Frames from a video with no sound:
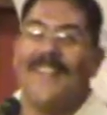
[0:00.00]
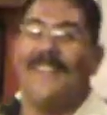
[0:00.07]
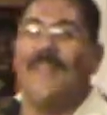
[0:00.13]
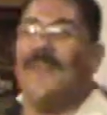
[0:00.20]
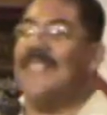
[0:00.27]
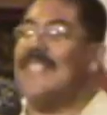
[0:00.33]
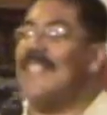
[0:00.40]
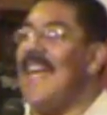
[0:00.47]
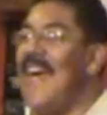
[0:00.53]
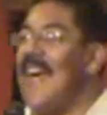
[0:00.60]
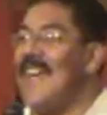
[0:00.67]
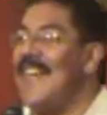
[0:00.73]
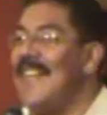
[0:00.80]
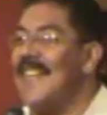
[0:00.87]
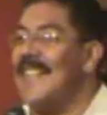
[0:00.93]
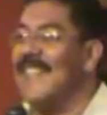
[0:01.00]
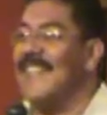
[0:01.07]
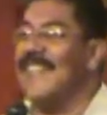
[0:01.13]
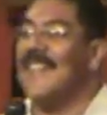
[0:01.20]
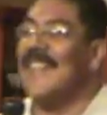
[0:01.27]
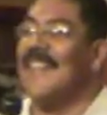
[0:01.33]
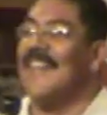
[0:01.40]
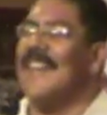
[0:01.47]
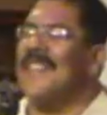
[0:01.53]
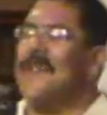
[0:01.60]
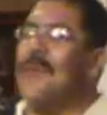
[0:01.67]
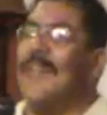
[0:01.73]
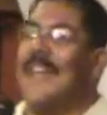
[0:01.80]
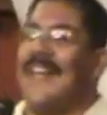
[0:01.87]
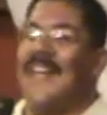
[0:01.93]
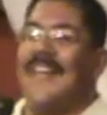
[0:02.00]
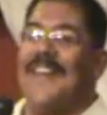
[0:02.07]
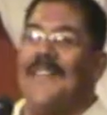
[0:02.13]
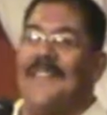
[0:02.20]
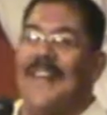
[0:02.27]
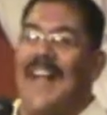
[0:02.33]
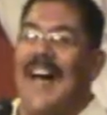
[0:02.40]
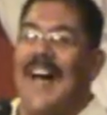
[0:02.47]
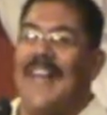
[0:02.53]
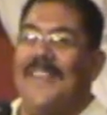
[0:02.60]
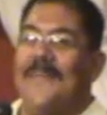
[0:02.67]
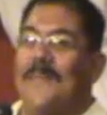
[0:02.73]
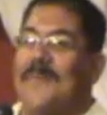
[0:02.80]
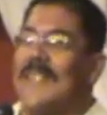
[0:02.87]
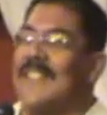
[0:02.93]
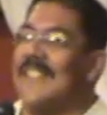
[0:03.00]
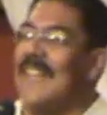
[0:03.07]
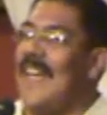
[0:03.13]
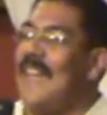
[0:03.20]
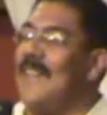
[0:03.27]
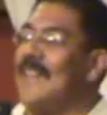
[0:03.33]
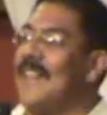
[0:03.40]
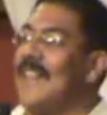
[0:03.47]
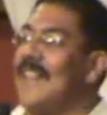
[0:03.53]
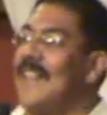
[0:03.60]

One second, a twinkling of an eye, you've been saved.